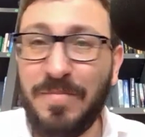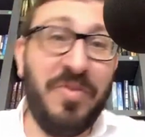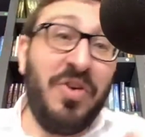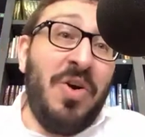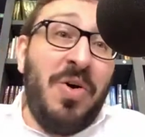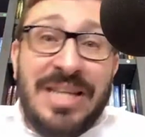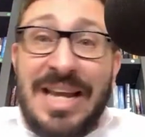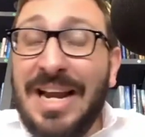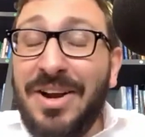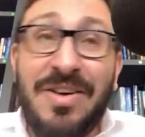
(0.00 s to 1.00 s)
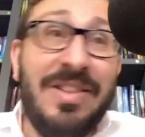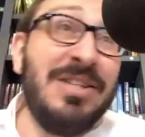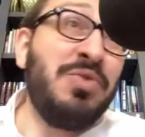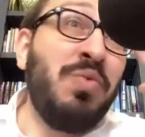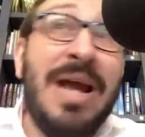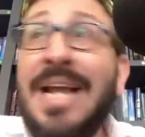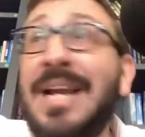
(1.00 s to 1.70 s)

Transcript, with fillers: for a whole year, and there's rain,